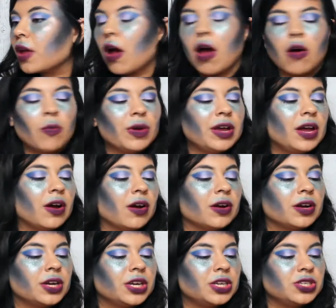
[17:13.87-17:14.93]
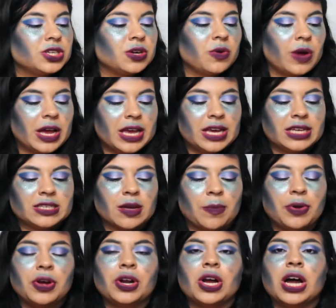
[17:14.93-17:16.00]
all we are gonna do is
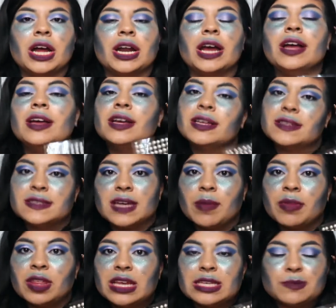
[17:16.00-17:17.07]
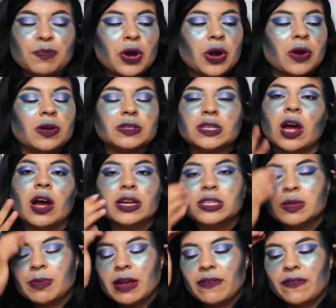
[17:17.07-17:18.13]
put on some of these pearls
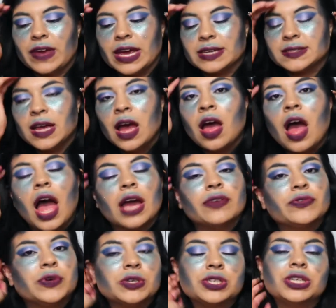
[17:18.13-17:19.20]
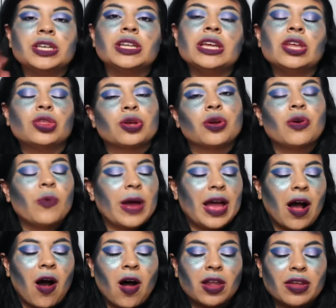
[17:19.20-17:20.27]
onto my face. I unfortunately threw away
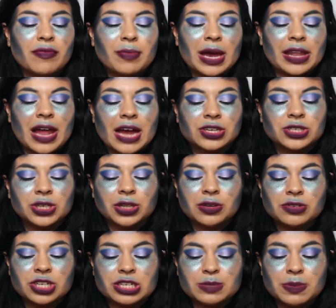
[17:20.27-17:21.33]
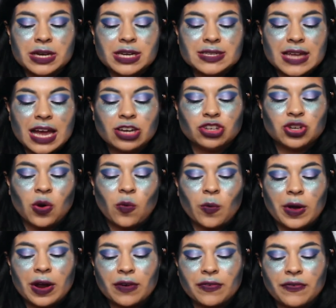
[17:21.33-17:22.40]
all of my lash glue just because I don't
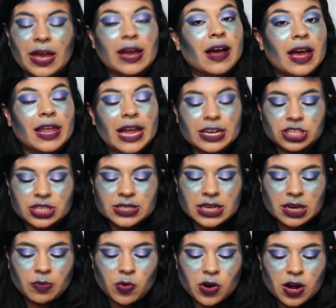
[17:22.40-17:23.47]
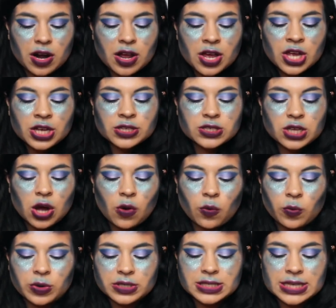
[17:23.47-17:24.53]
wear fake eyelashes anymore. So
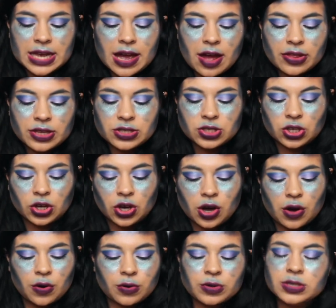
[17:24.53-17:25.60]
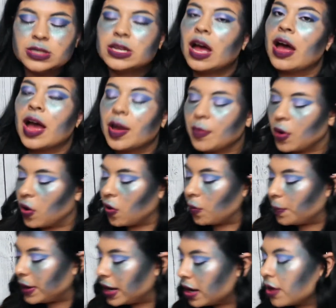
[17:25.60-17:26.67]
we'll see how this goes. I'm
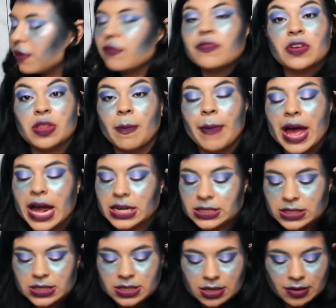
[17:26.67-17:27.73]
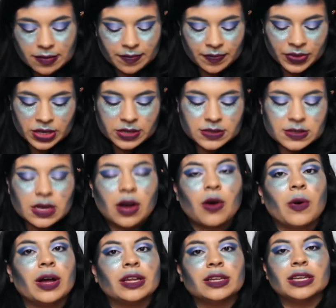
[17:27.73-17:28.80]
hoping for the best.
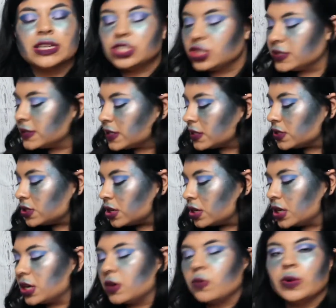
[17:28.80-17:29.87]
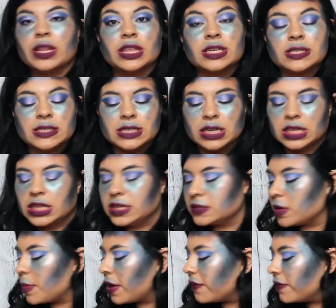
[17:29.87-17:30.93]
So let's just get started with sticking
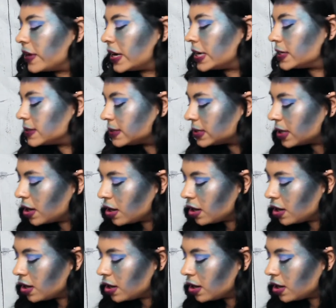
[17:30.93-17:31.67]
these on my face.